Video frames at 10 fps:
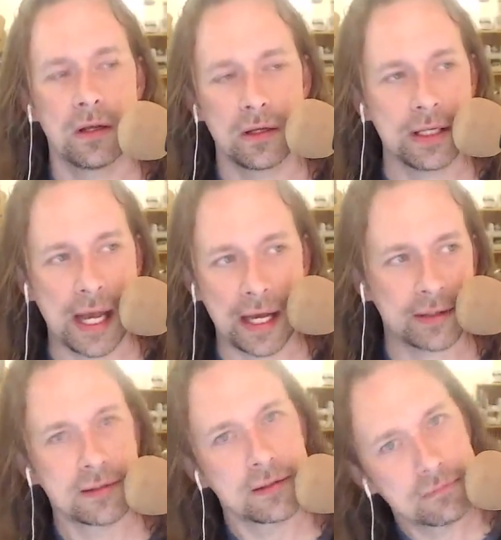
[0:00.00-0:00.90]

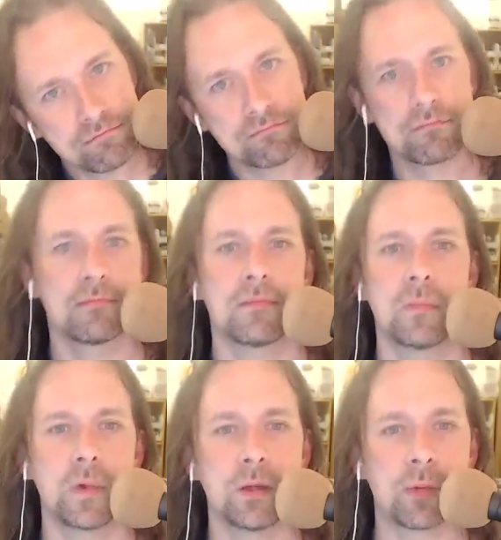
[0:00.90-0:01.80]
yet
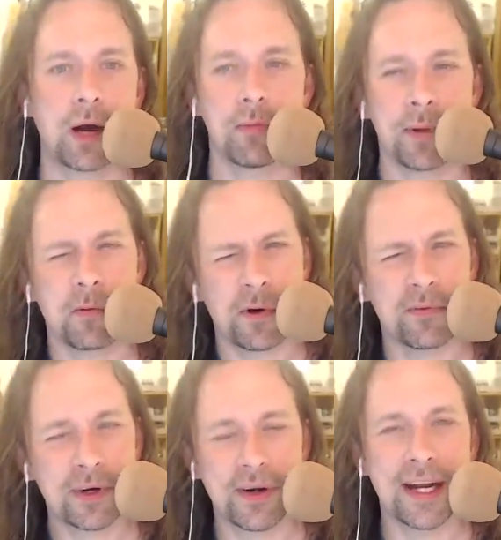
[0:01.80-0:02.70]
you probably won't
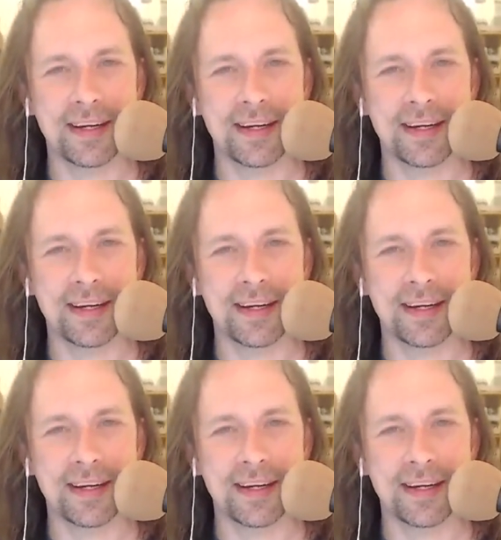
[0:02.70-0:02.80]
regret it.